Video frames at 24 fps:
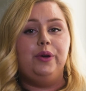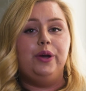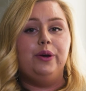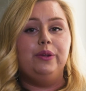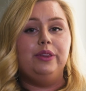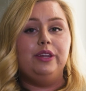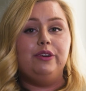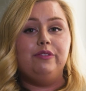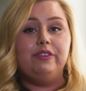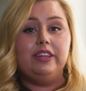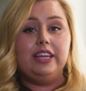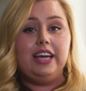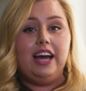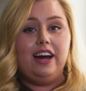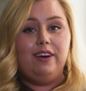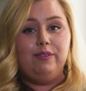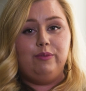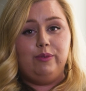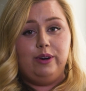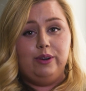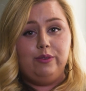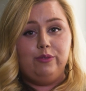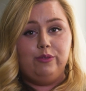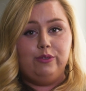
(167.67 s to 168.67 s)
We only really
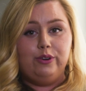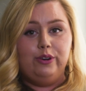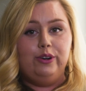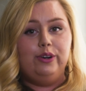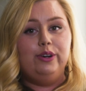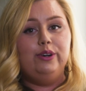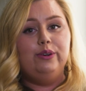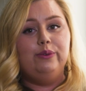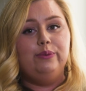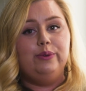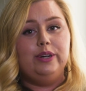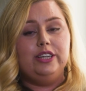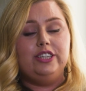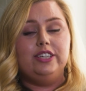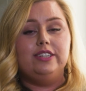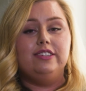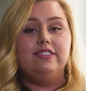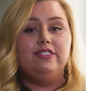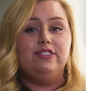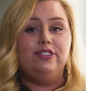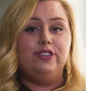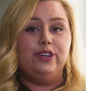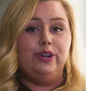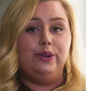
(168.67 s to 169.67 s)
have one rule, which
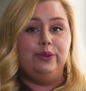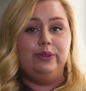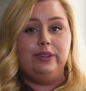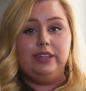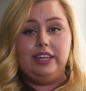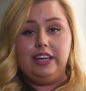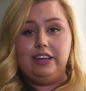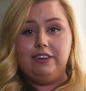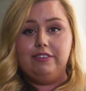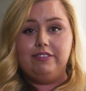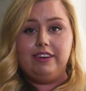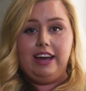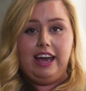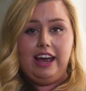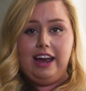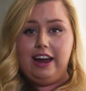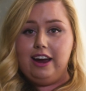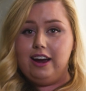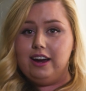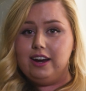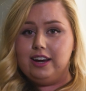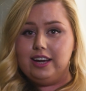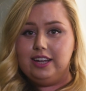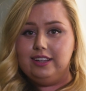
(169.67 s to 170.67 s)
is don't leave
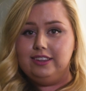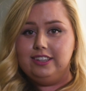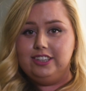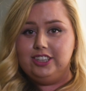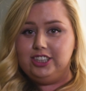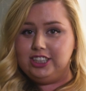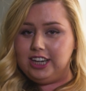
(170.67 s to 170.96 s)
hair in the